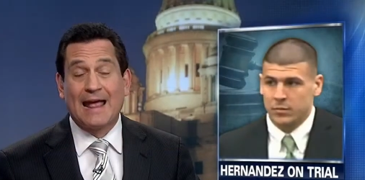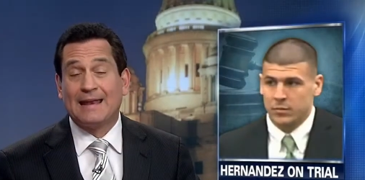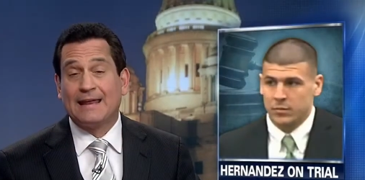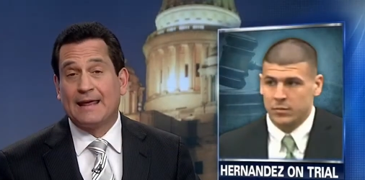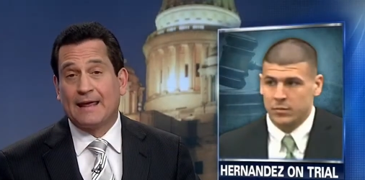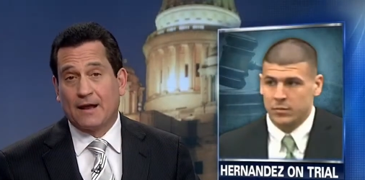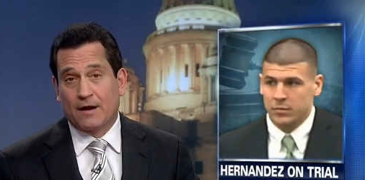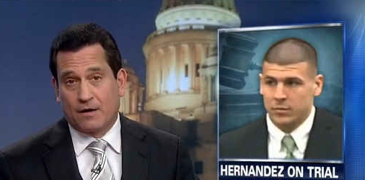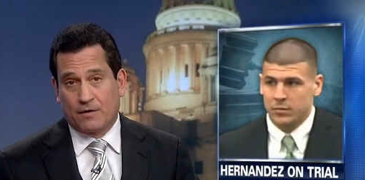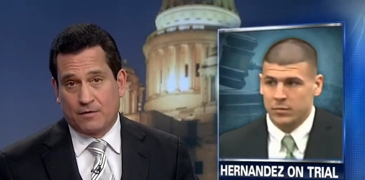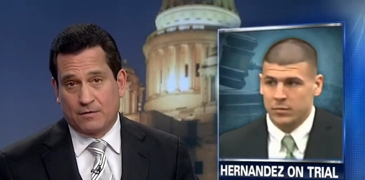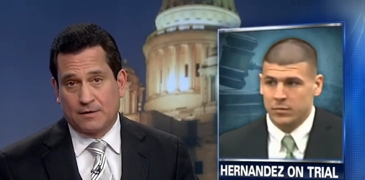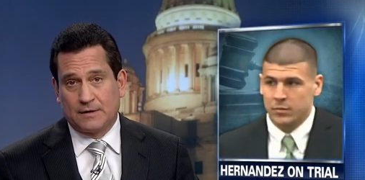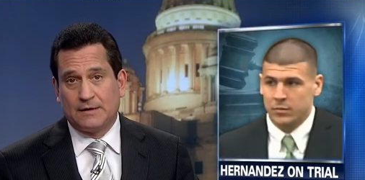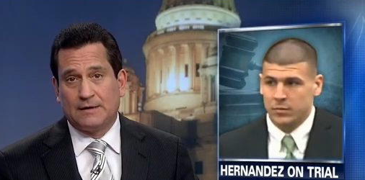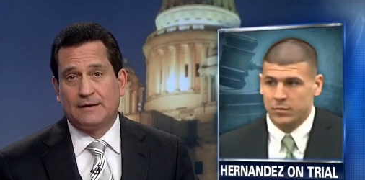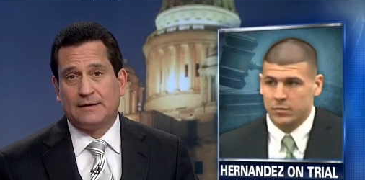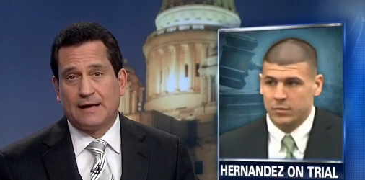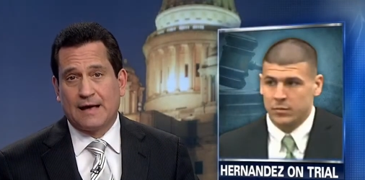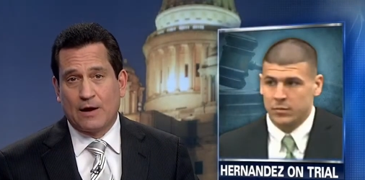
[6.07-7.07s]
Speaker 1: and hear
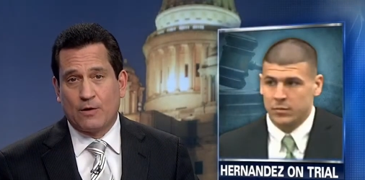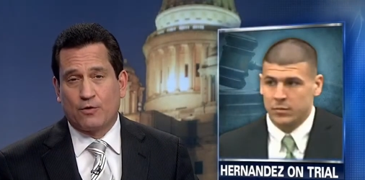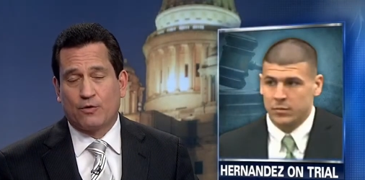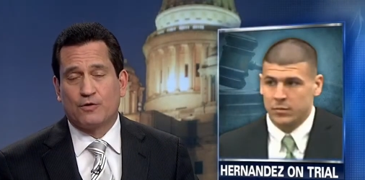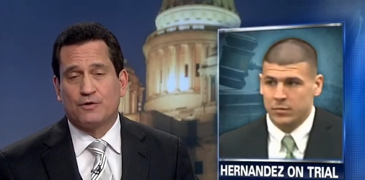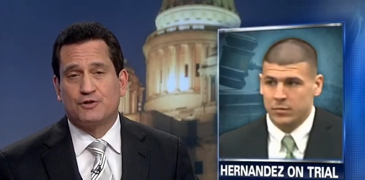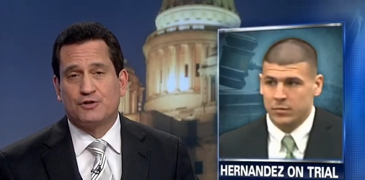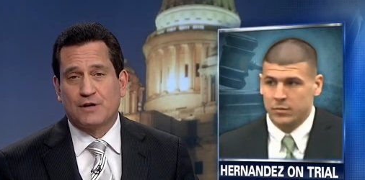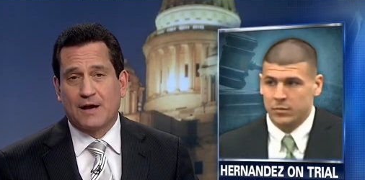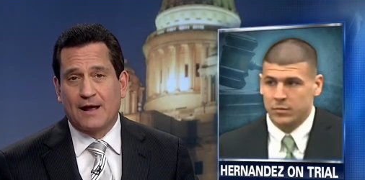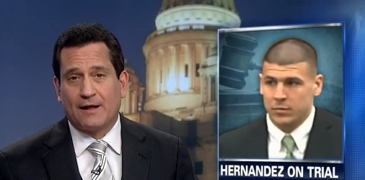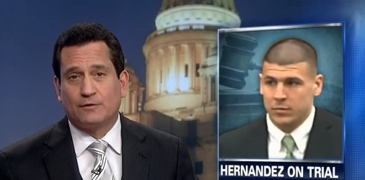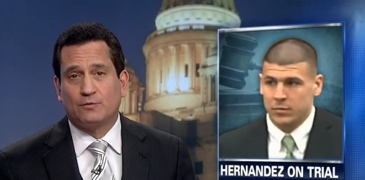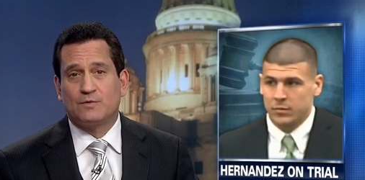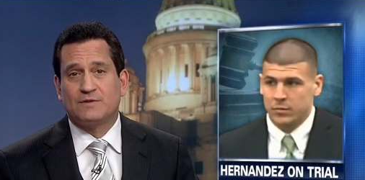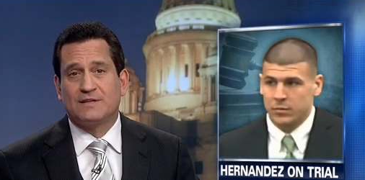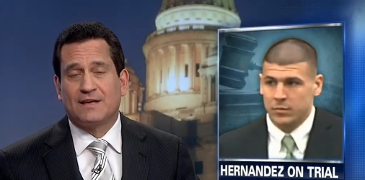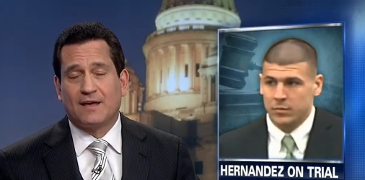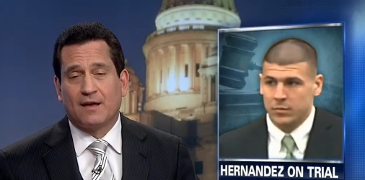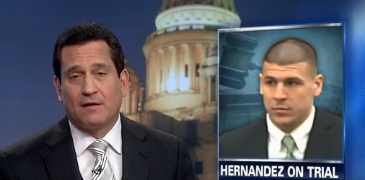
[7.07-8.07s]
how her child
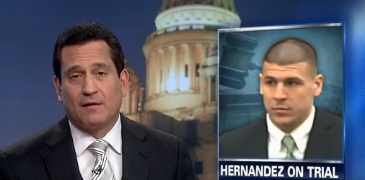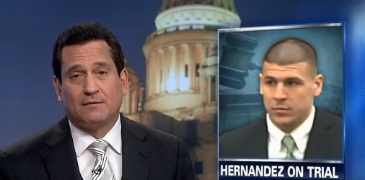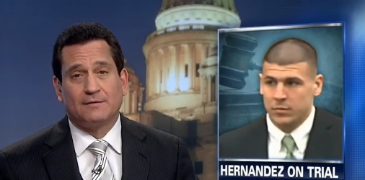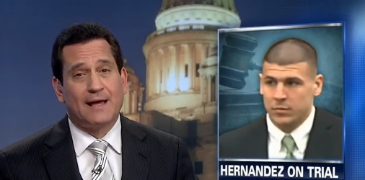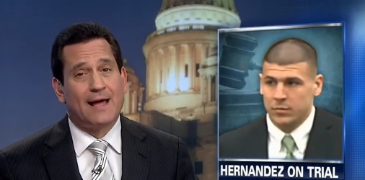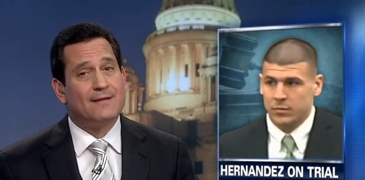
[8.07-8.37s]
was killed.